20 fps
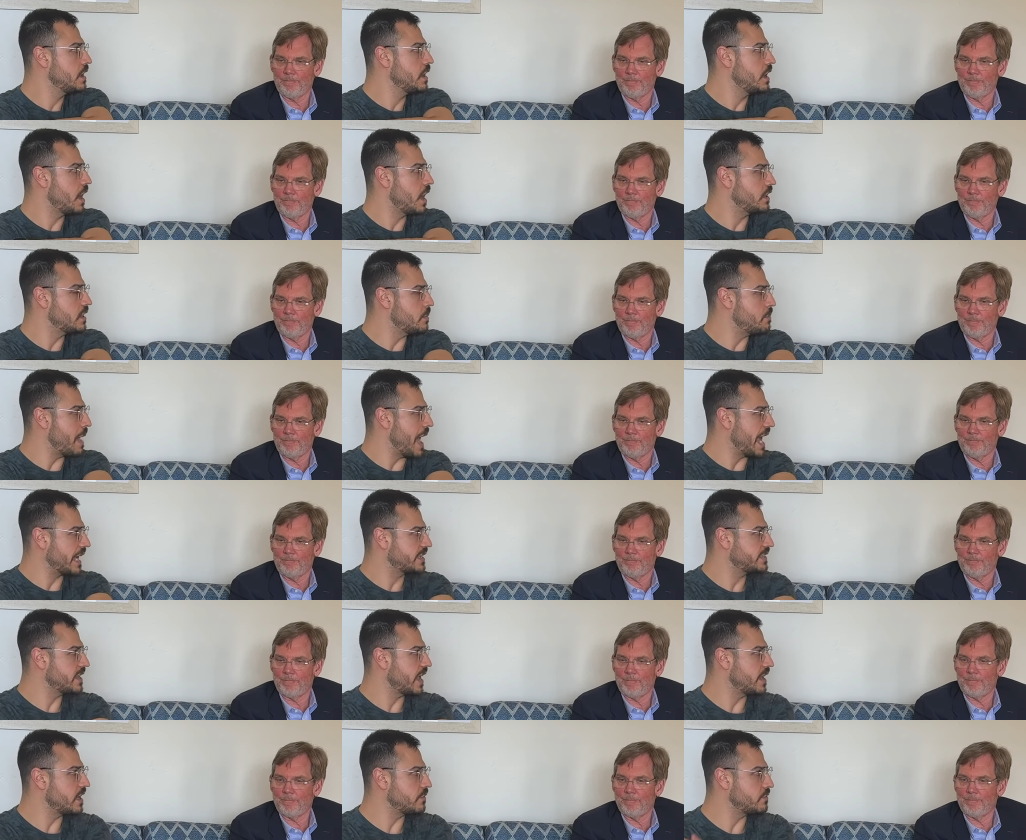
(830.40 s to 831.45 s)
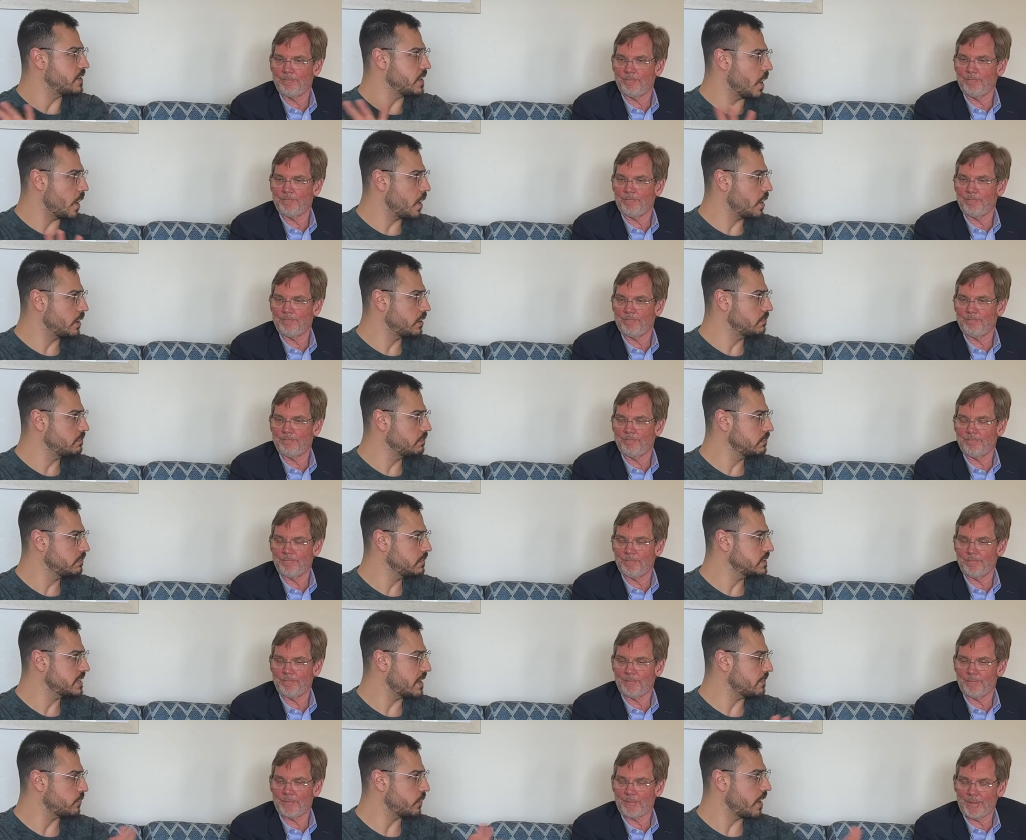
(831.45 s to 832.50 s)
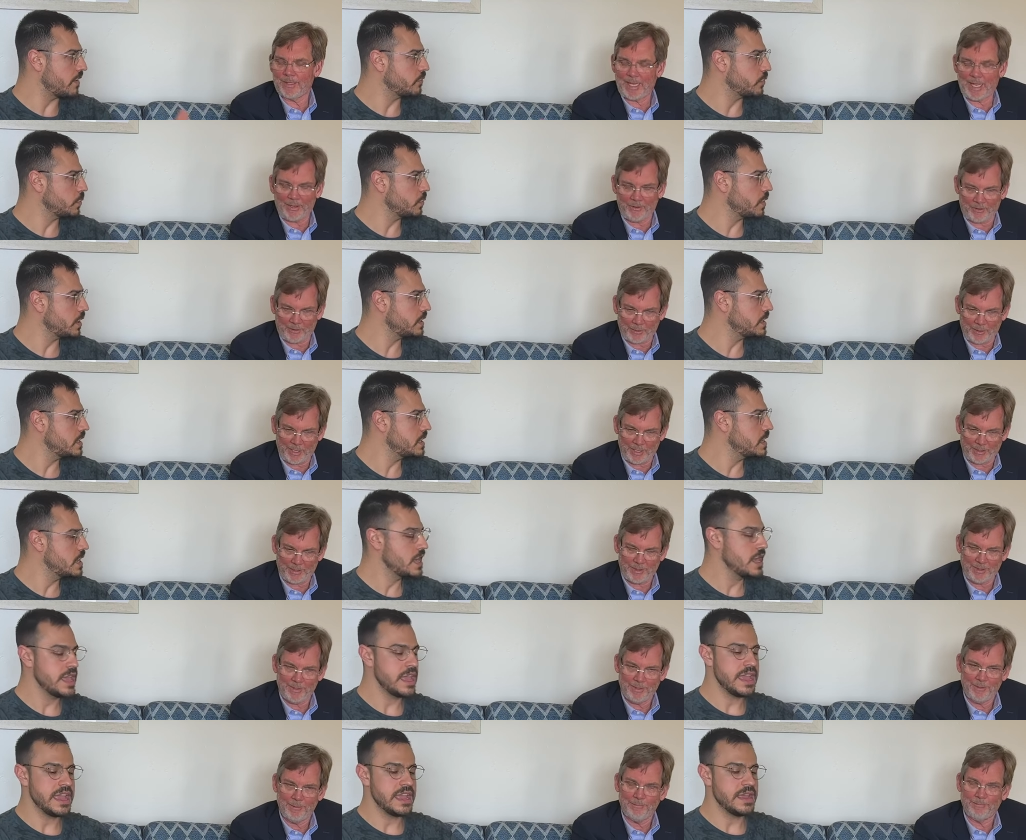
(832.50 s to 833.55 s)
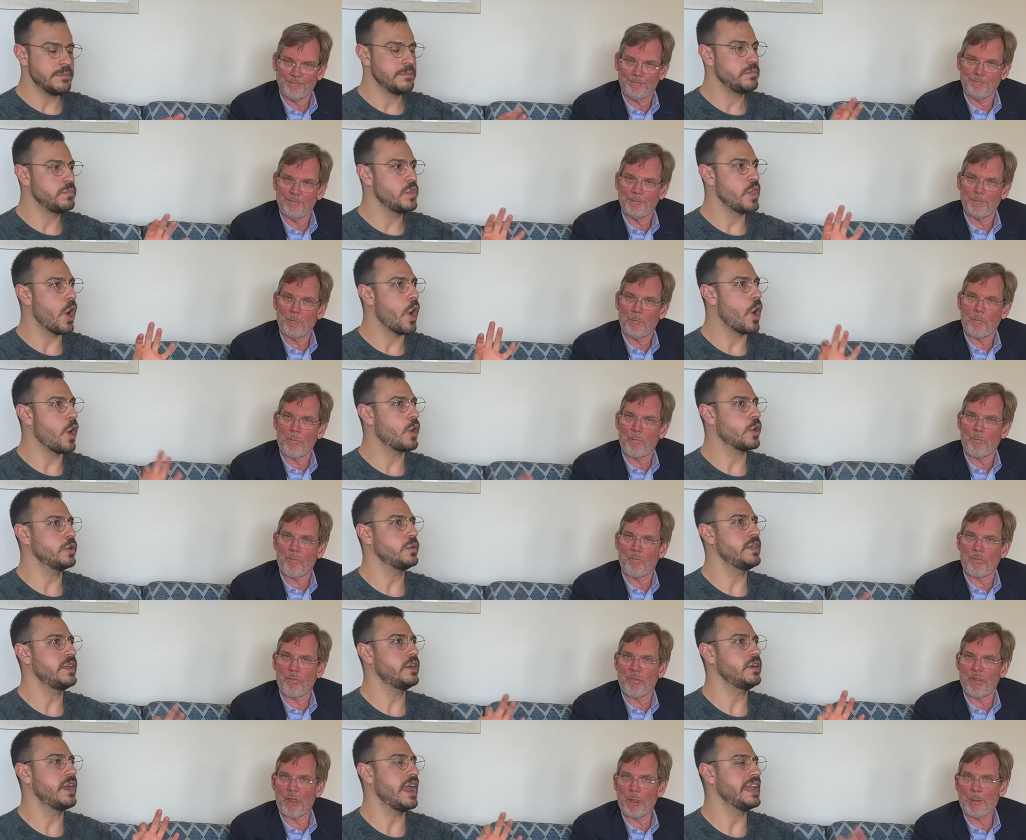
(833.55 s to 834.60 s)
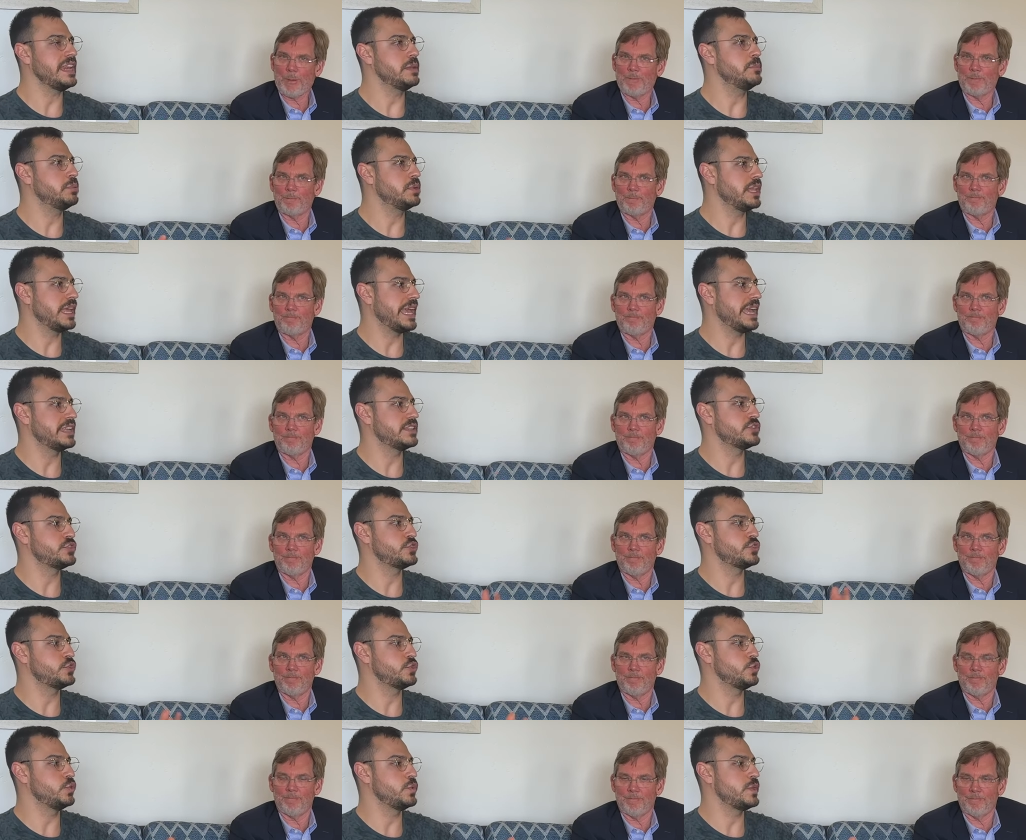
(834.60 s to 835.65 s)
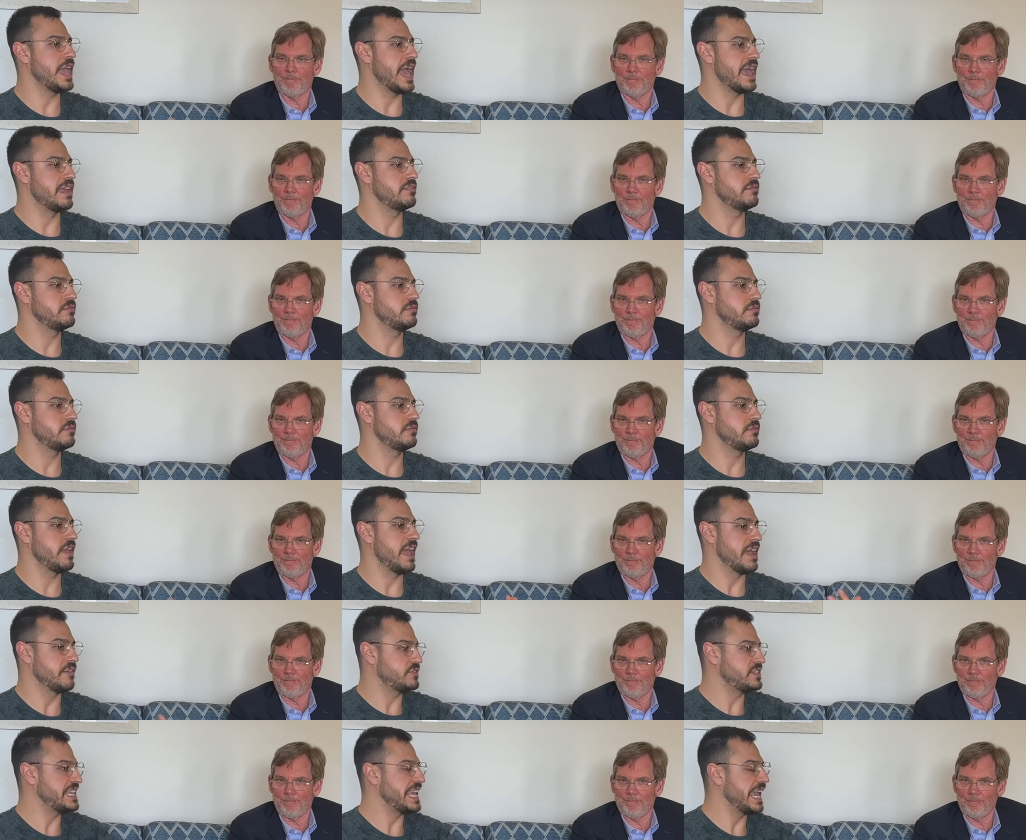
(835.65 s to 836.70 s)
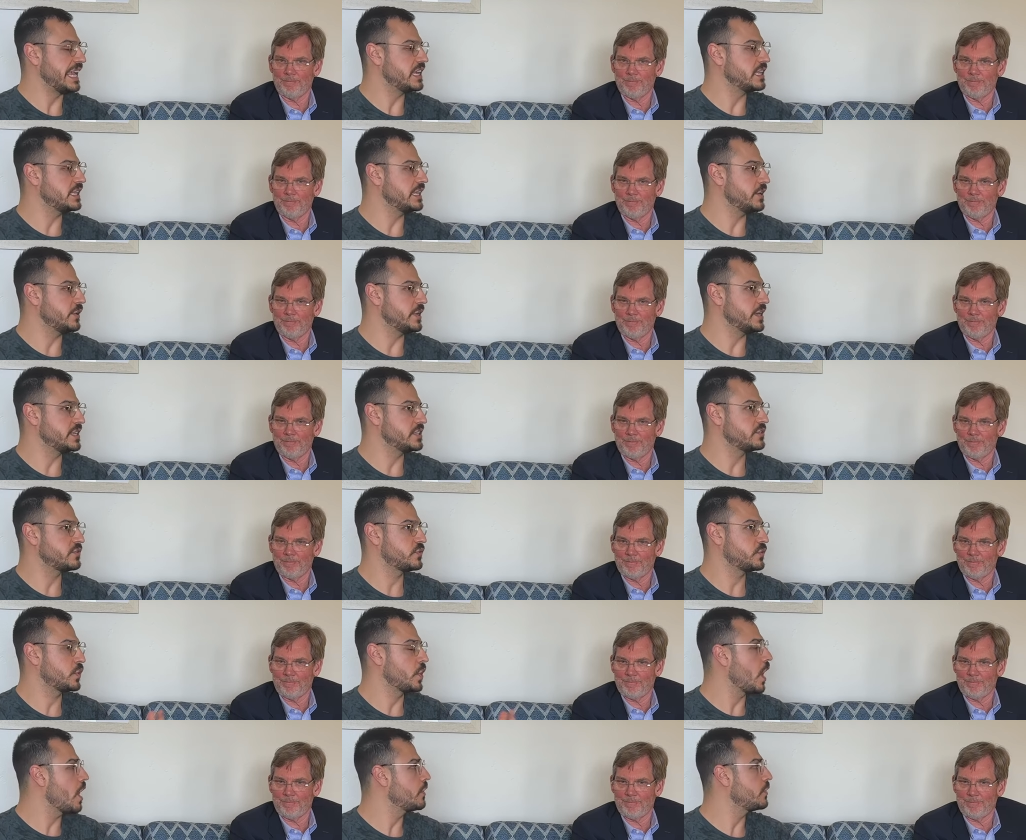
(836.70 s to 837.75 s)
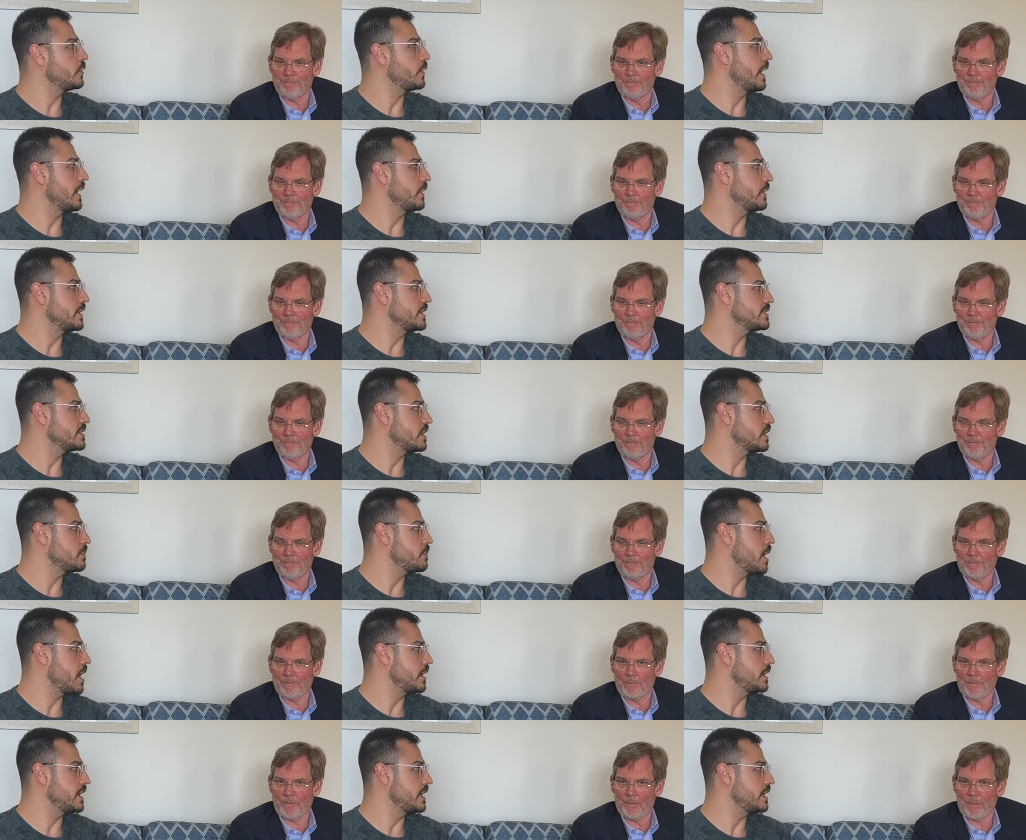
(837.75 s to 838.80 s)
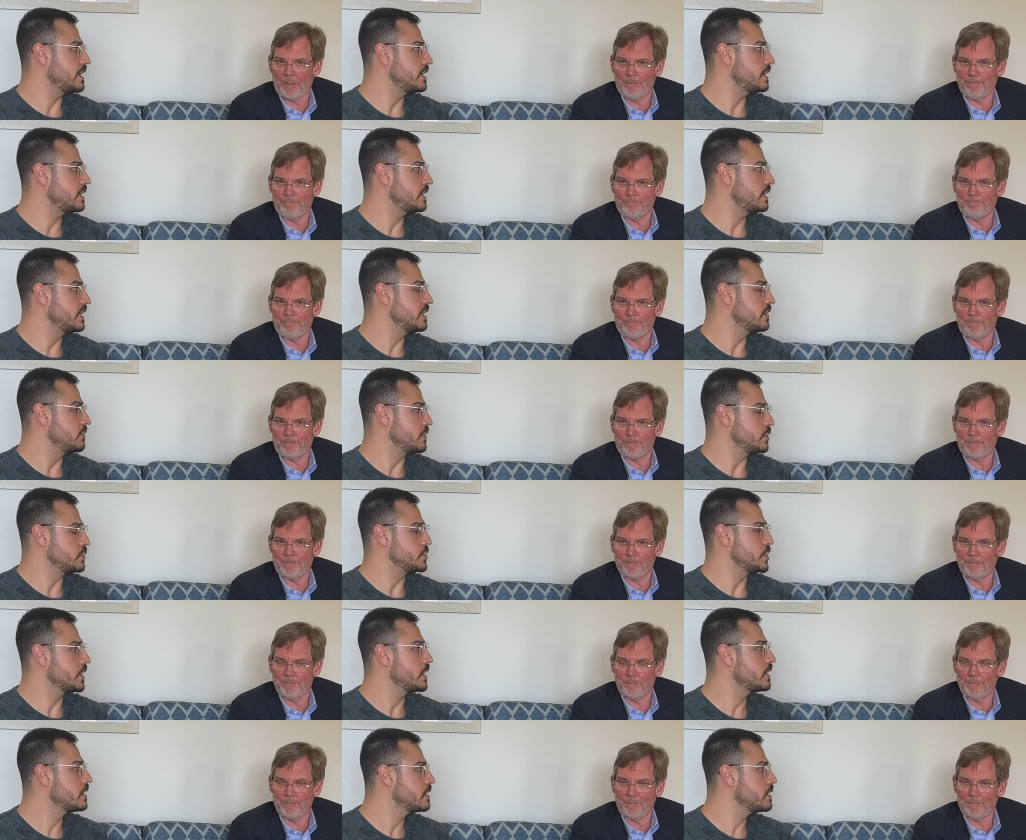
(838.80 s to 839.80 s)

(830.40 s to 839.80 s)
Speaker 1: on the backside of the arm. Is that for everyone? That is correct. Are there any plans to get FDA clearance for other areas on the body in the future?